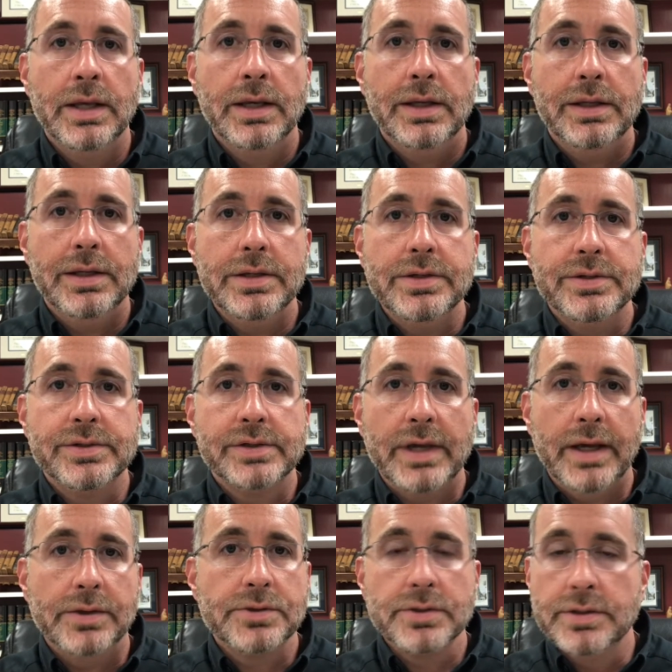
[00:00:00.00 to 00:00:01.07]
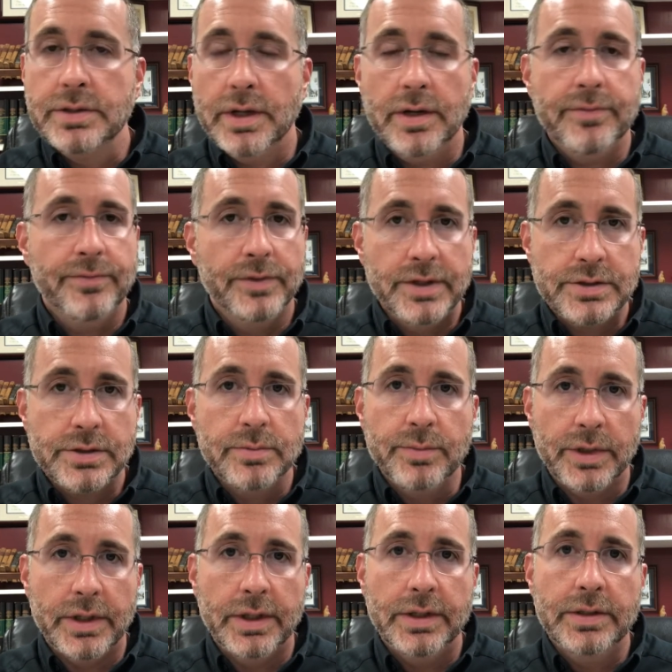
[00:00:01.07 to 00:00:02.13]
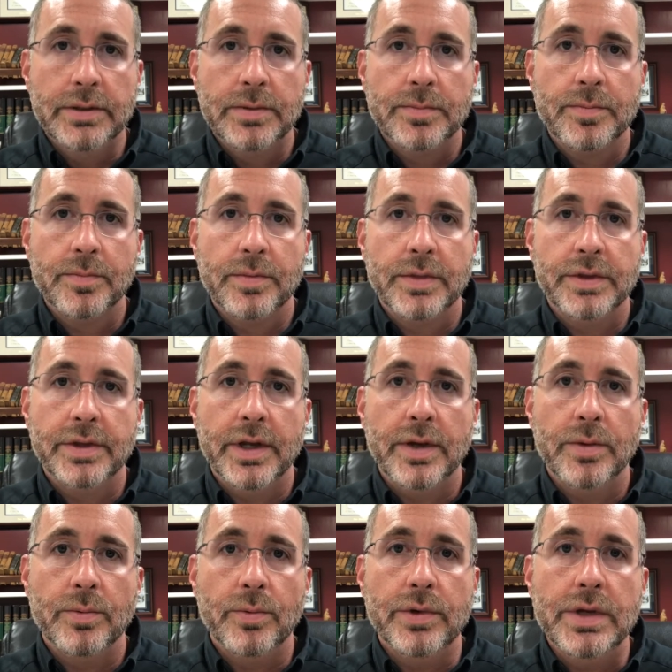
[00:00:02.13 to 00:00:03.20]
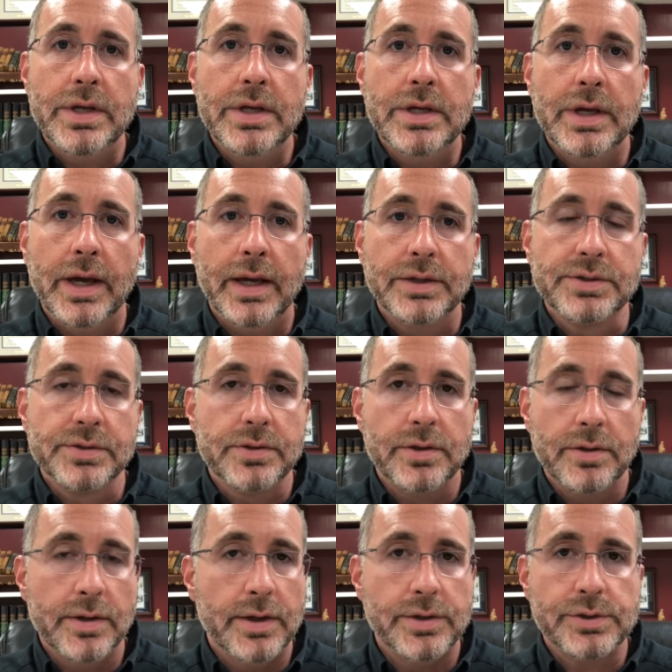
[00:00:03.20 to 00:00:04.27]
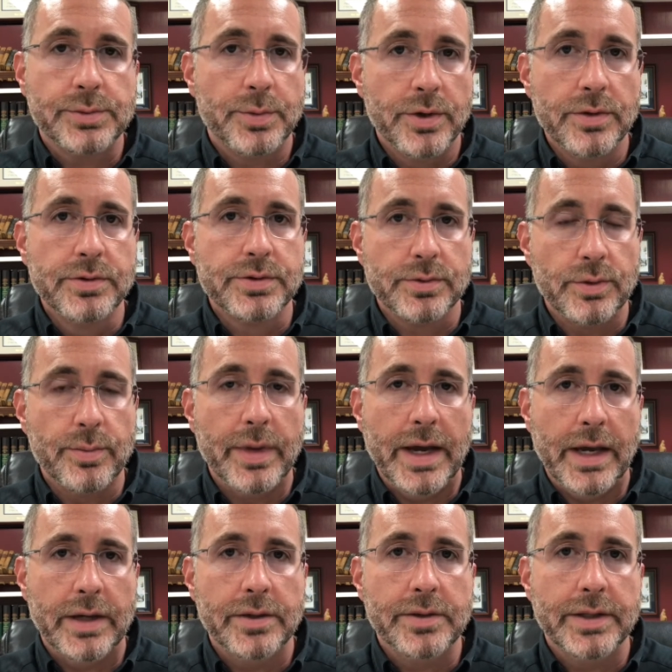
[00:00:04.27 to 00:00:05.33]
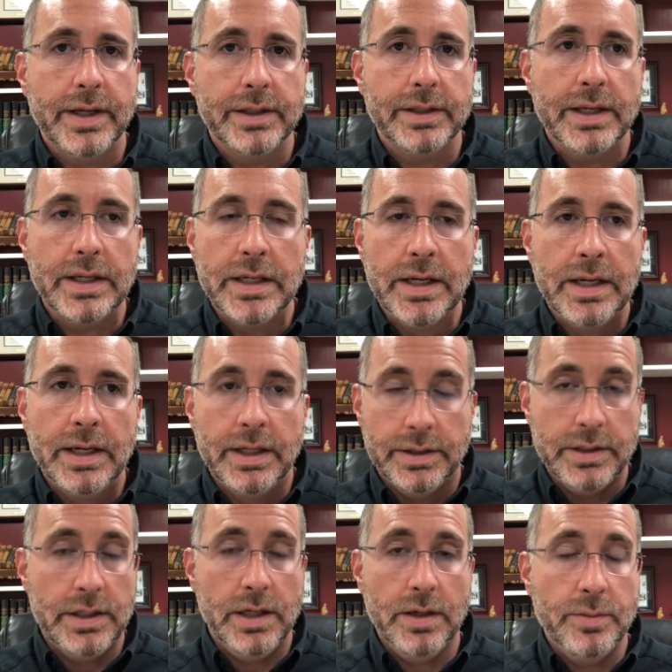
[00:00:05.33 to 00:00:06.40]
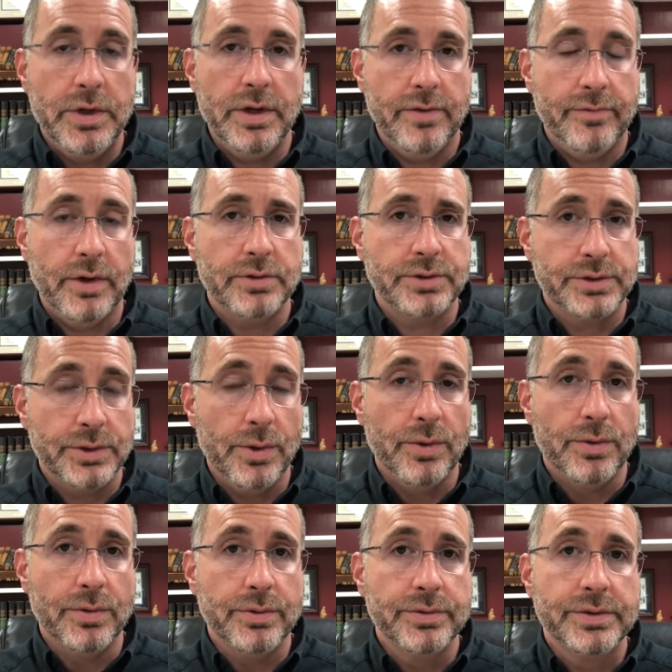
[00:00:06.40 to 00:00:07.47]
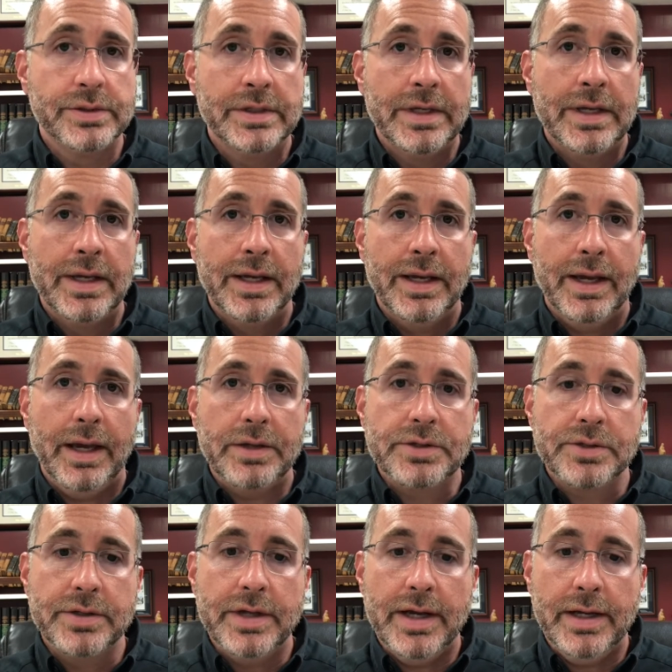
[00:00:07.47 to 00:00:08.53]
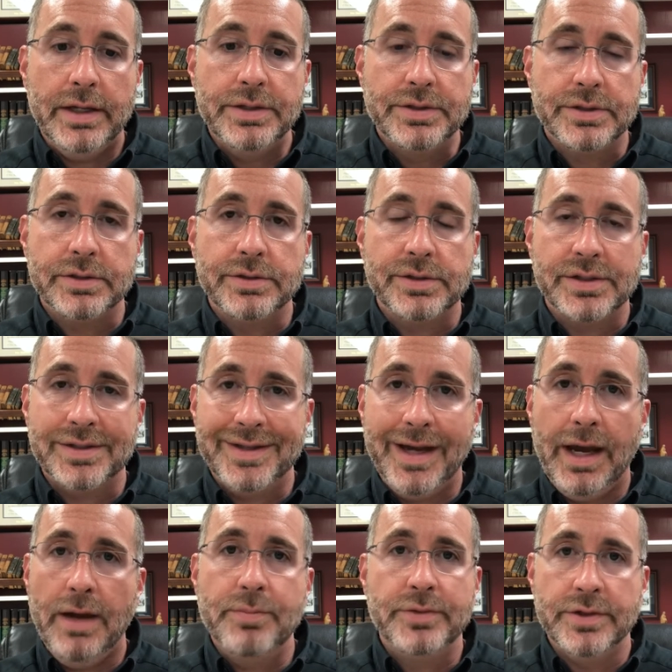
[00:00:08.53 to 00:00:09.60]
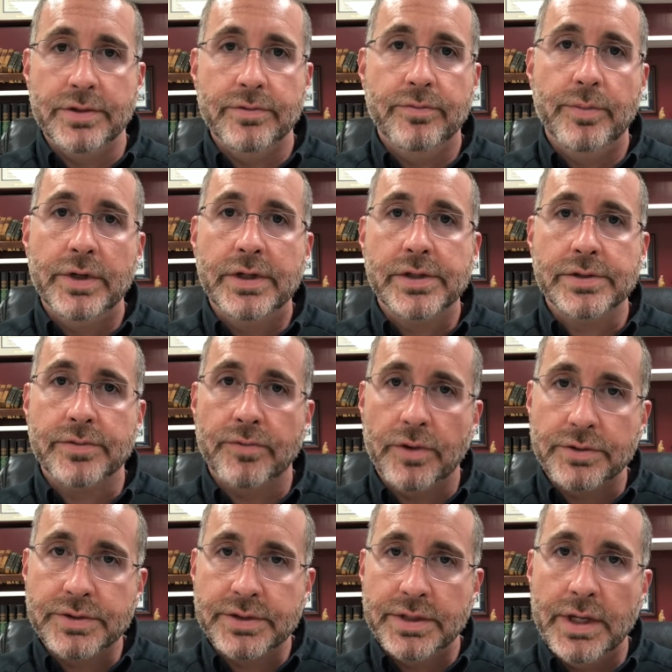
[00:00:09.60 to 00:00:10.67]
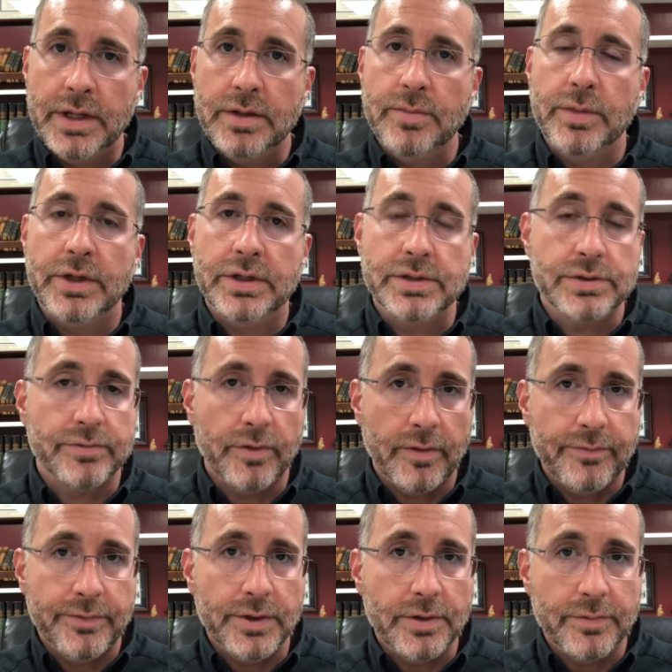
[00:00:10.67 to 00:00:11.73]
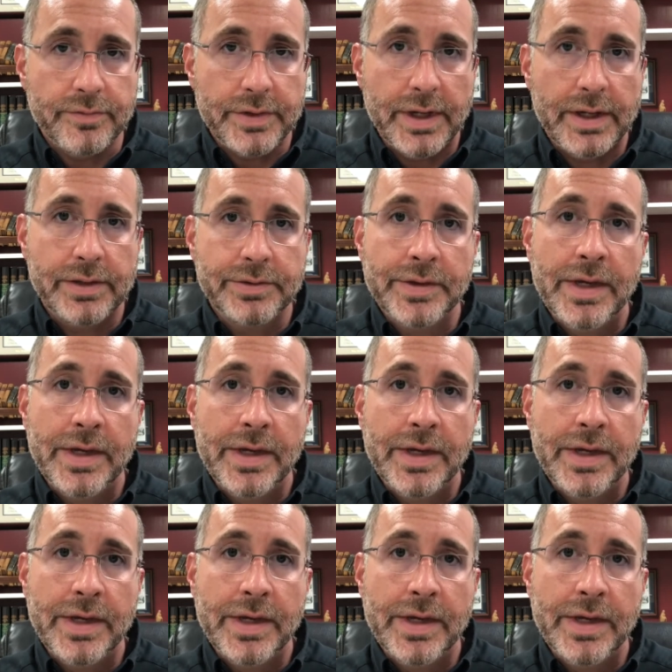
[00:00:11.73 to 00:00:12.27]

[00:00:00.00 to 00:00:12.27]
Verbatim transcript: is actually not flesh and blood, that we actually are in a spiritual battle, and that the enemy of our souls actually has us captive because of our sin, because of our fear of death,